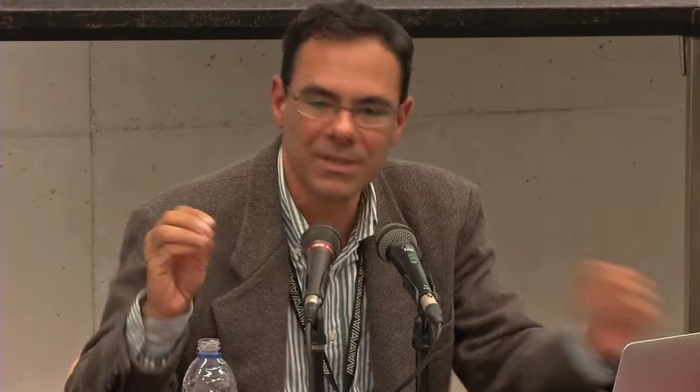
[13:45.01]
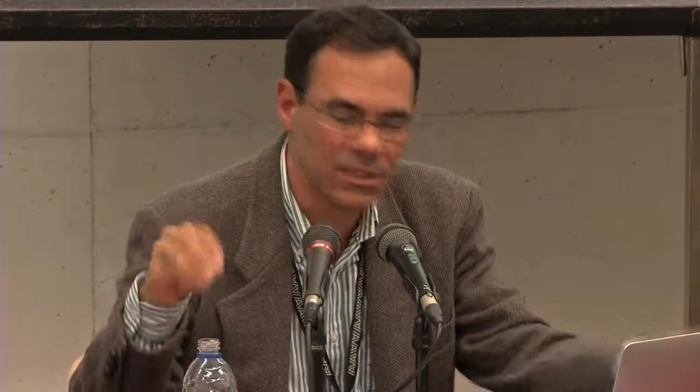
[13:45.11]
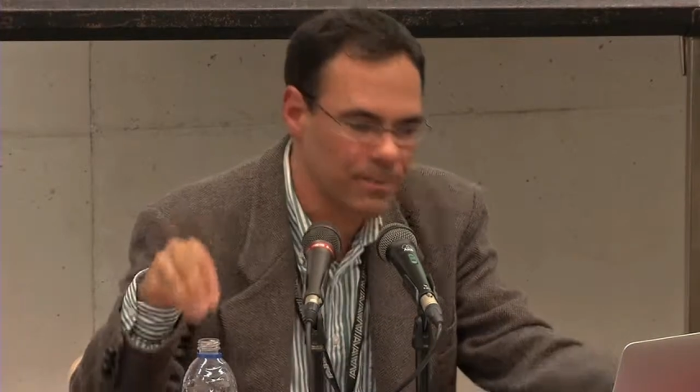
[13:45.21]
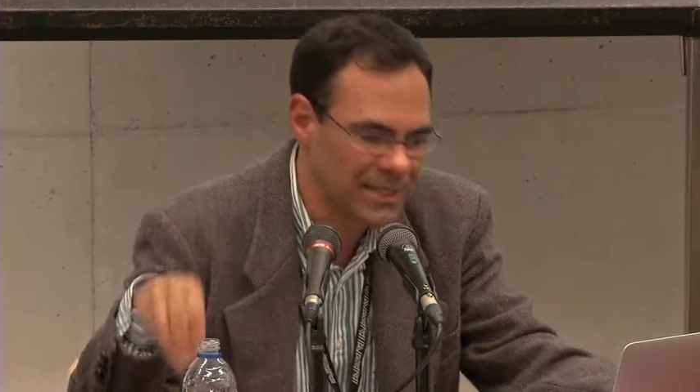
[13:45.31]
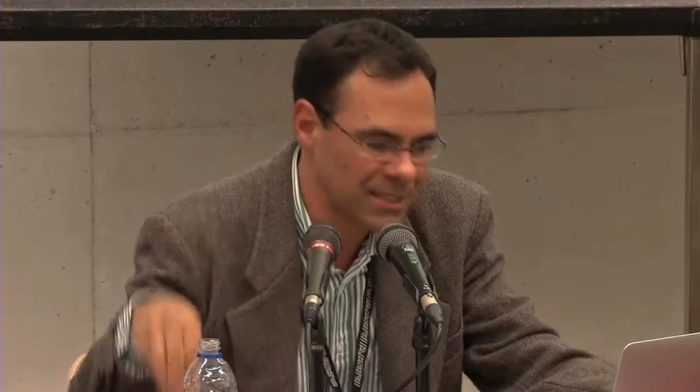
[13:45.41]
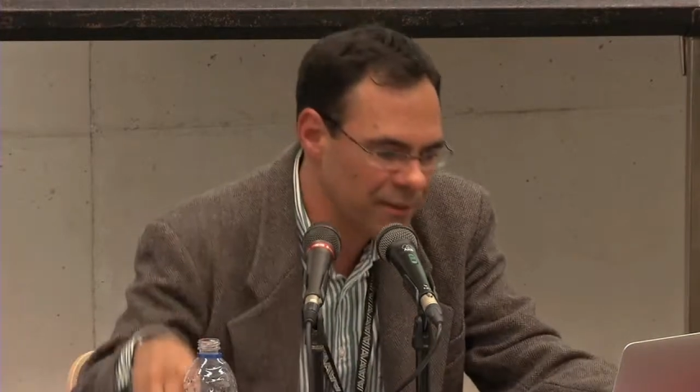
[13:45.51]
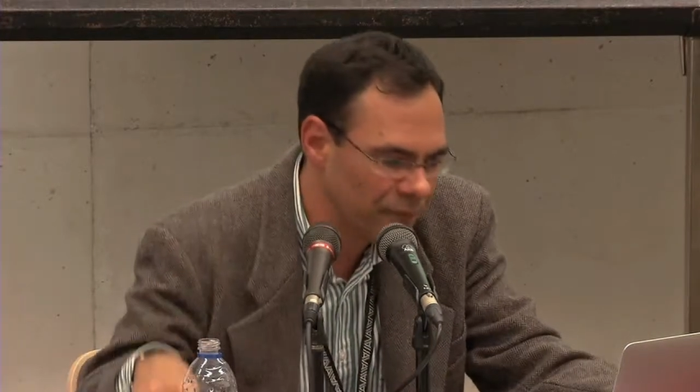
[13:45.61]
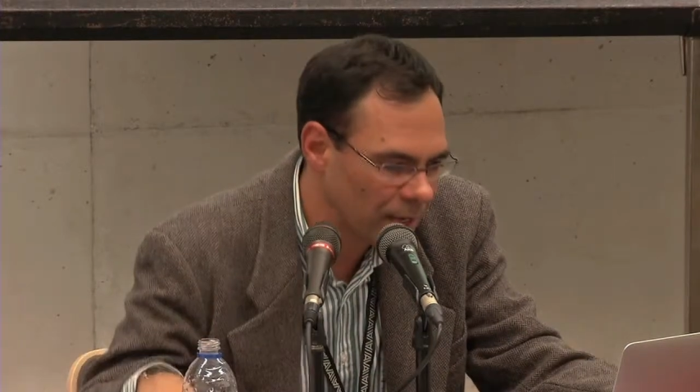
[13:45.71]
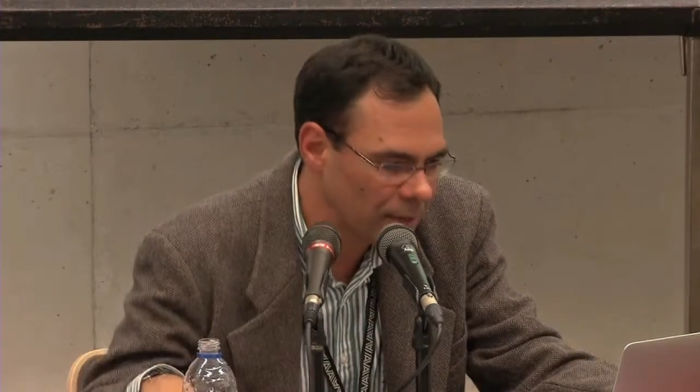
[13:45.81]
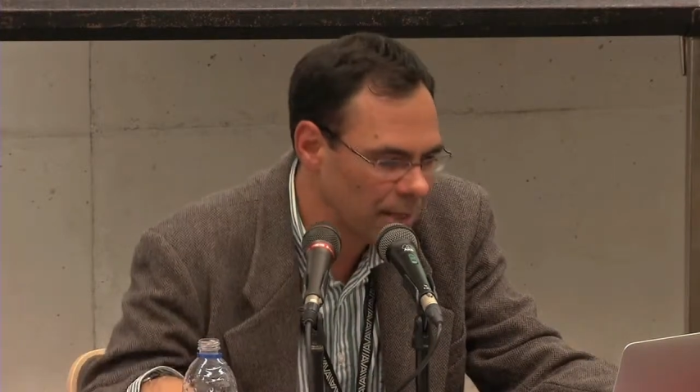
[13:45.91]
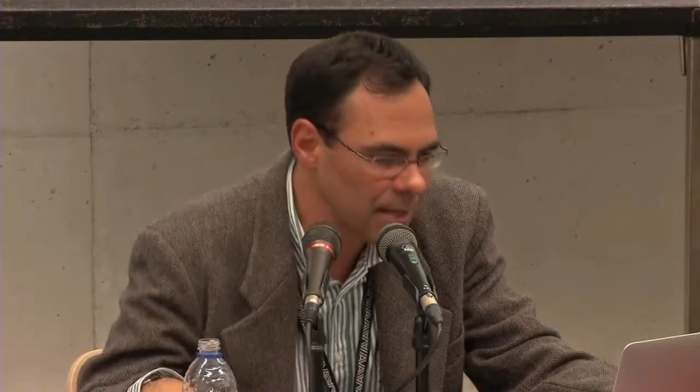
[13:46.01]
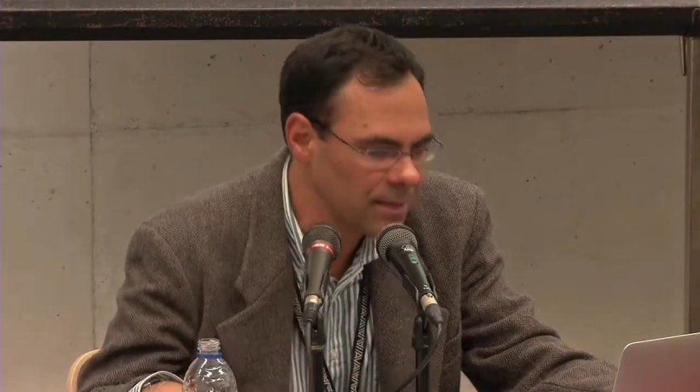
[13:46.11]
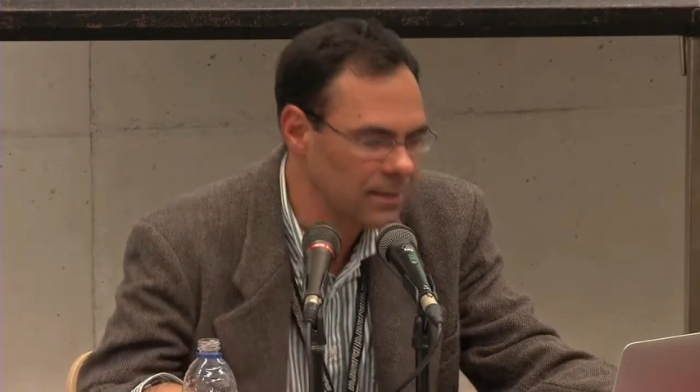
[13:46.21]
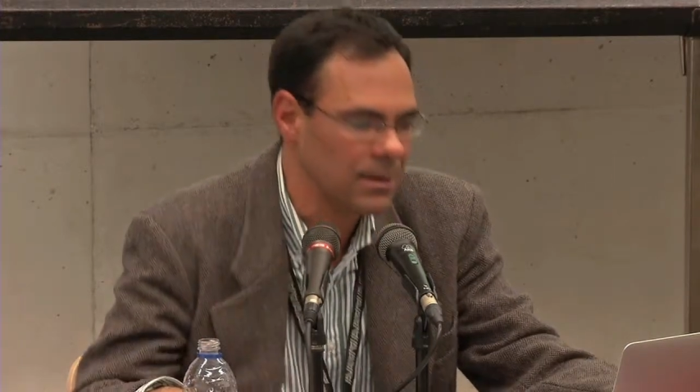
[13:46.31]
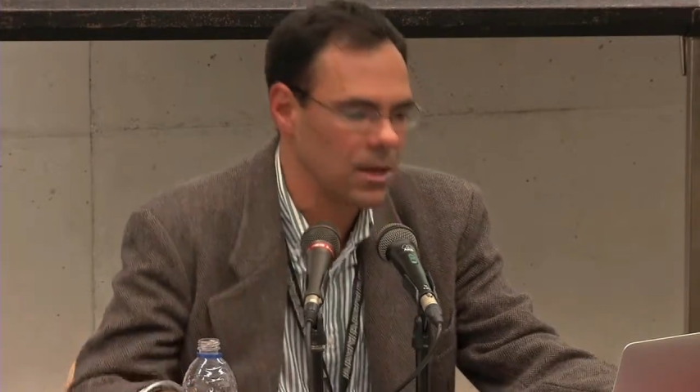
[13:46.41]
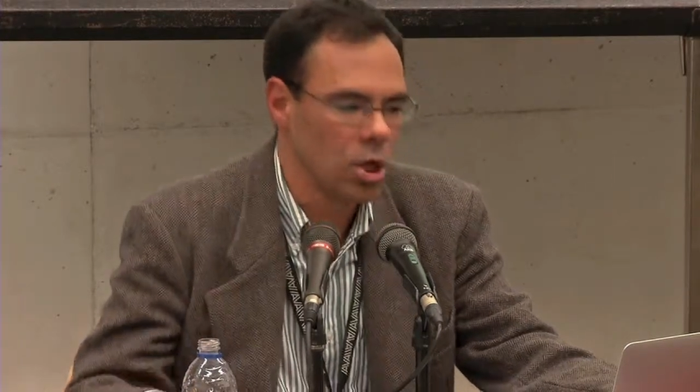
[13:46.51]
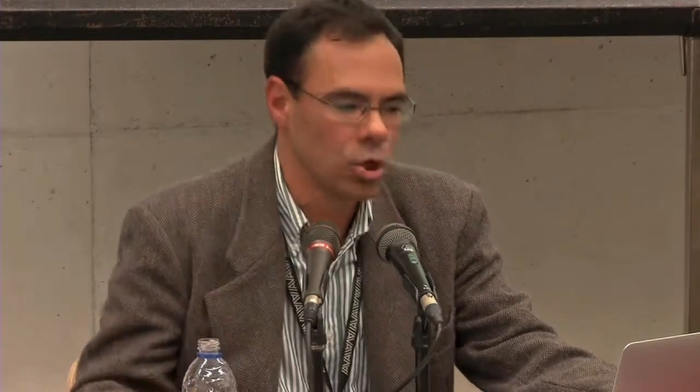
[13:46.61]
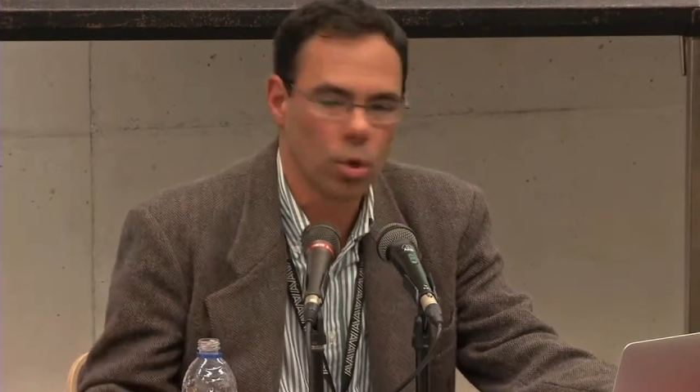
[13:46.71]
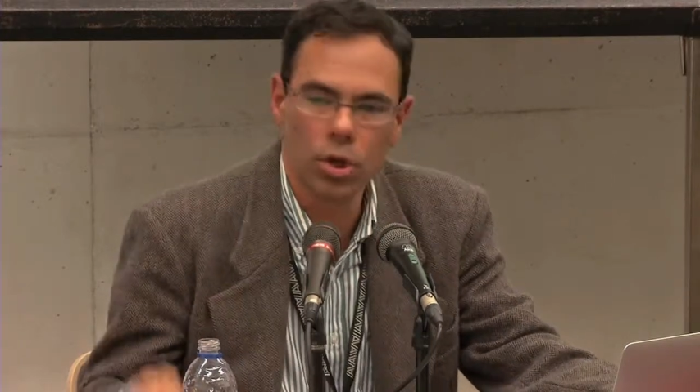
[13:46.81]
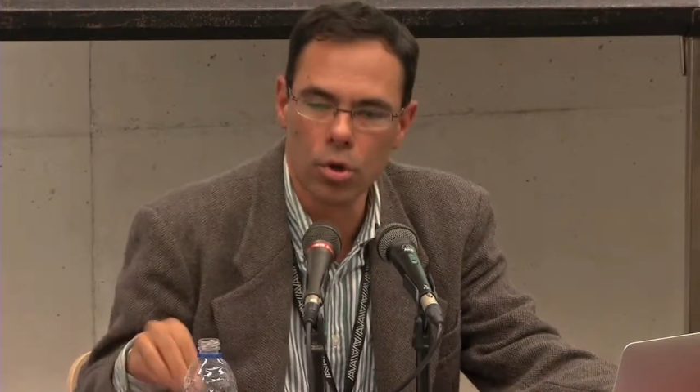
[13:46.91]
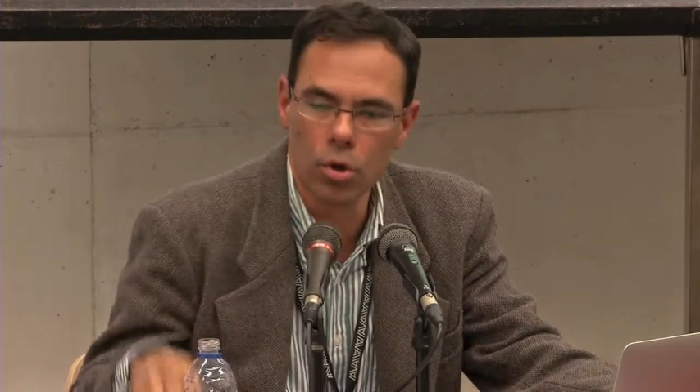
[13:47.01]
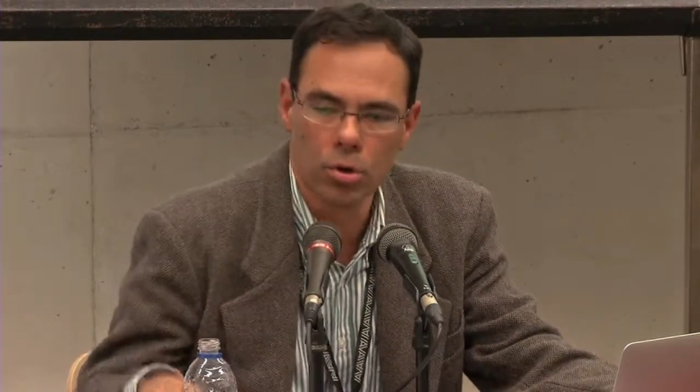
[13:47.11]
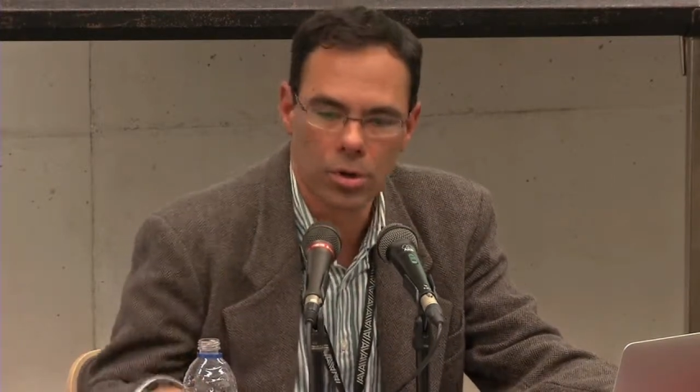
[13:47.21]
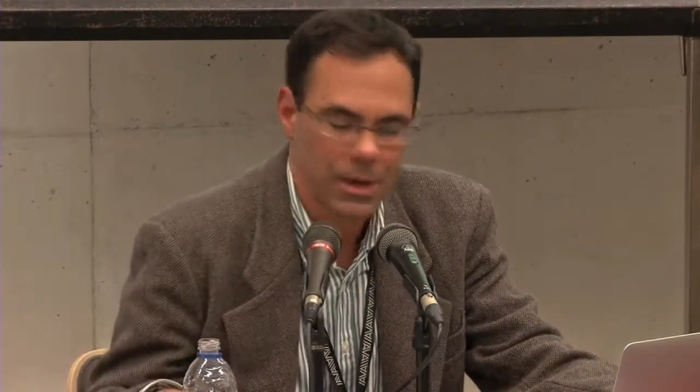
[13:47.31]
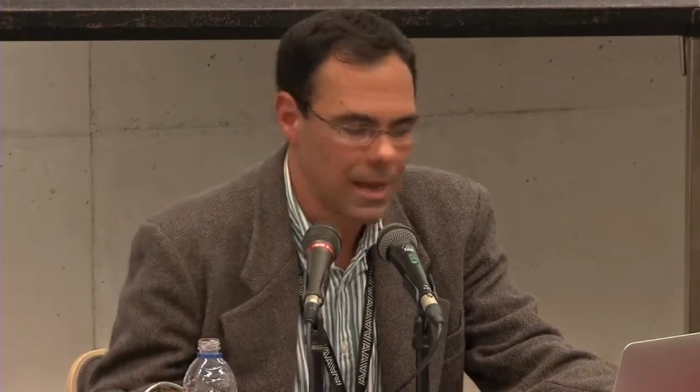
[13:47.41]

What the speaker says: specific need to cure